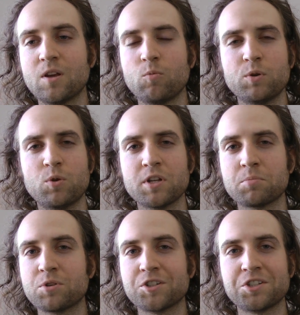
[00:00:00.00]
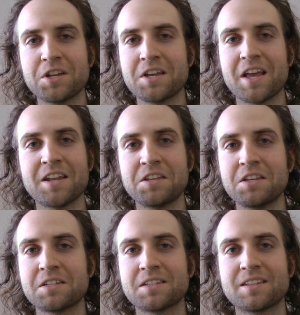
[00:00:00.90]
We'd really appreciate
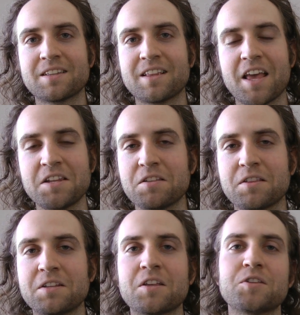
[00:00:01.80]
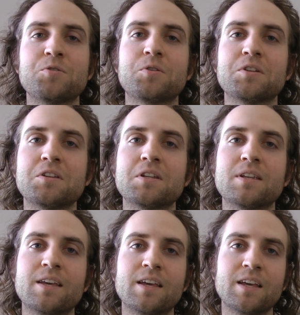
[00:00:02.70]
anything that you can
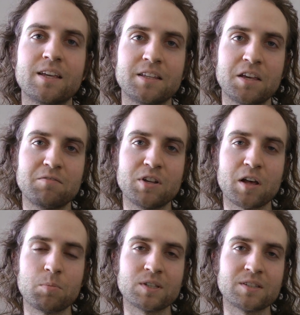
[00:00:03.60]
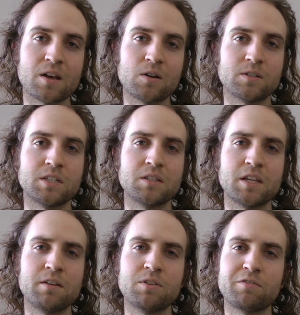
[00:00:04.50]
give to help us out, and
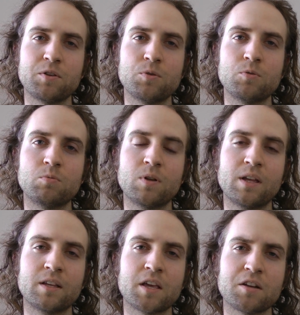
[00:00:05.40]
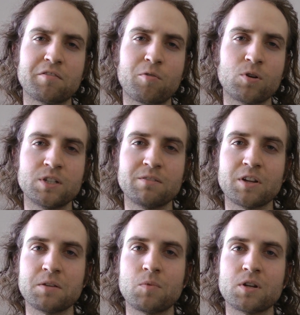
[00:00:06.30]
even if you can't afford to give
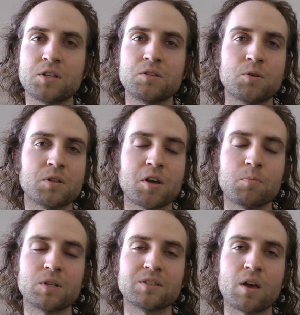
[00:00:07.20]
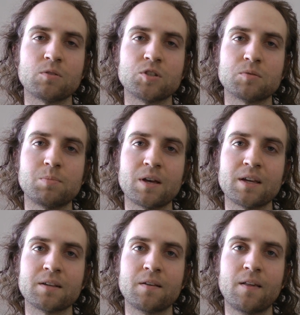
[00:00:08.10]
any money, you can help us out just
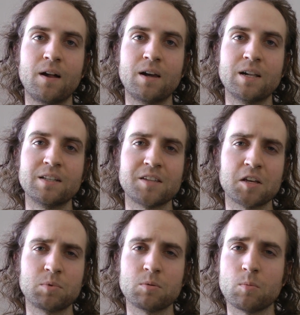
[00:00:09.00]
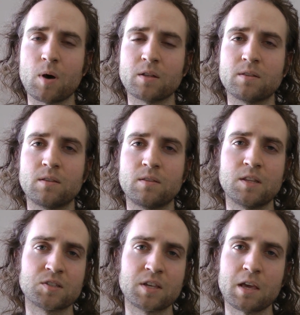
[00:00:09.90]
by telling people about
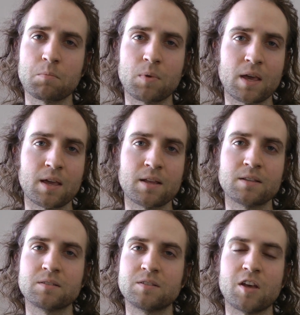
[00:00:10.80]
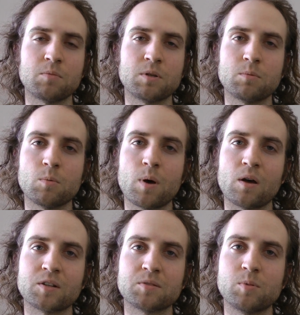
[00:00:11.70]
this campaign, telling people
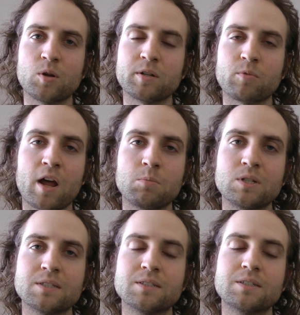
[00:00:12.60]
about Exploding Rabbit.